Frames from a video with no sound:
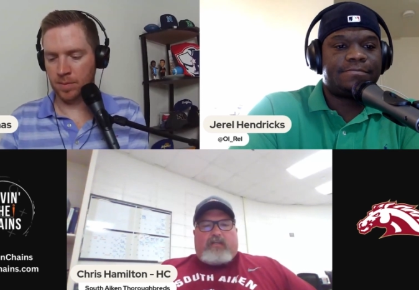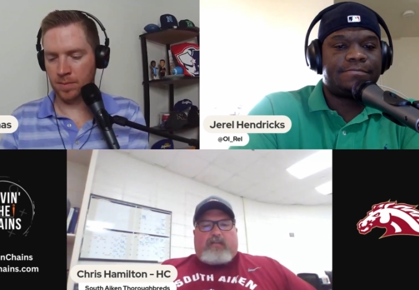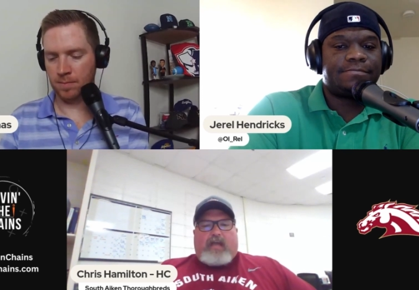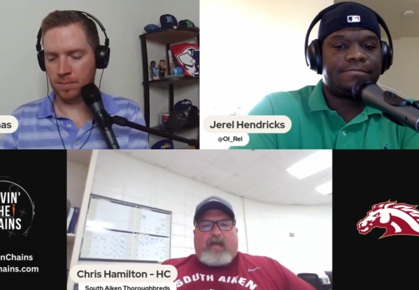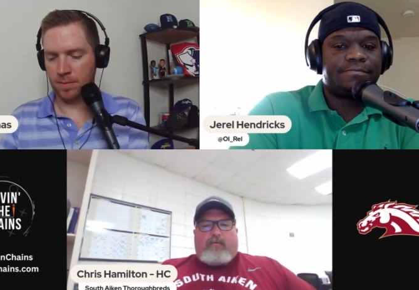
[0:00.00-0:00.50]
Speaker 1: He's
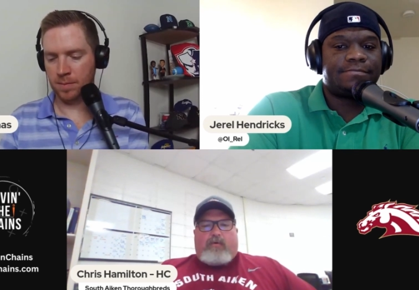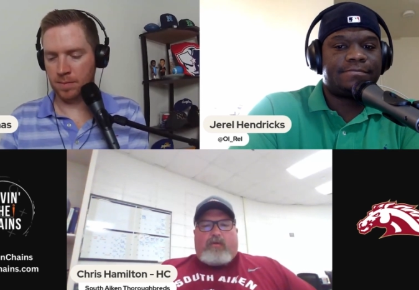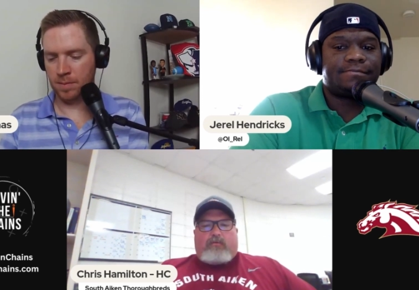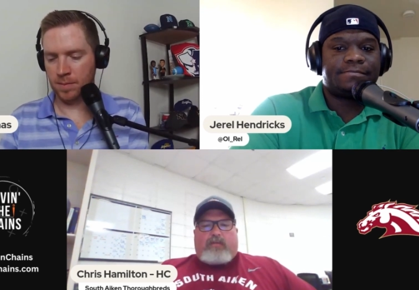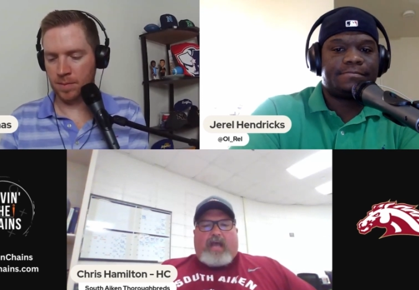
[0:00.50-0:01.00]
kind of one of
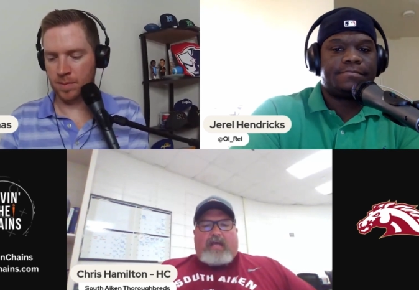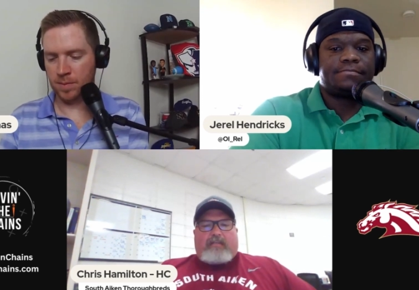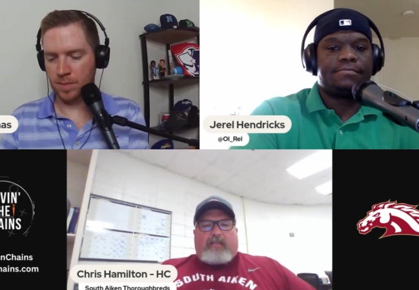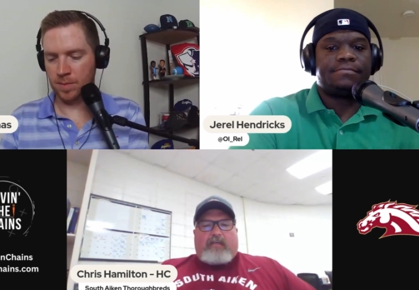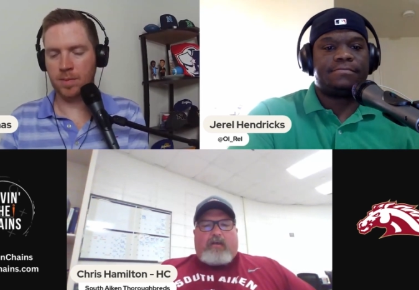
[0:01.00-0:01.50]
those guys
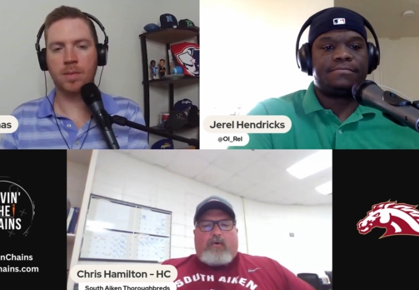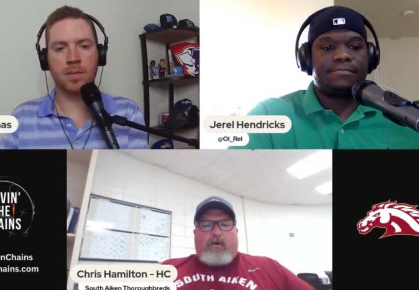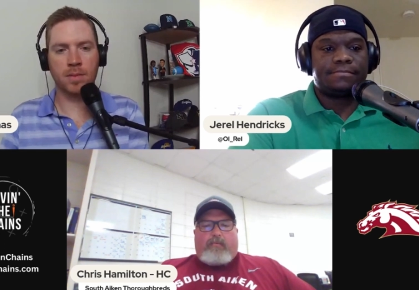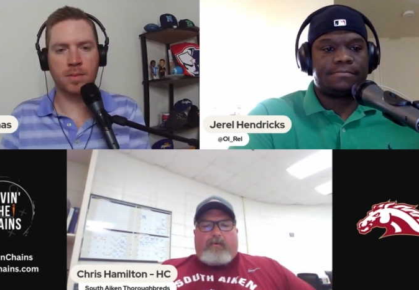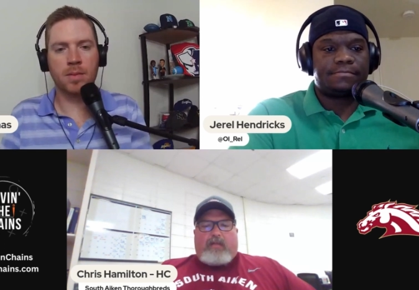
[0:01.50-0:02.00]
that can go
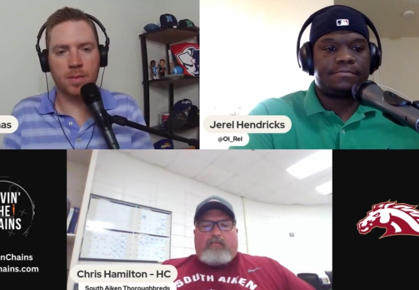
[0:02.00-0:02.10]
up and get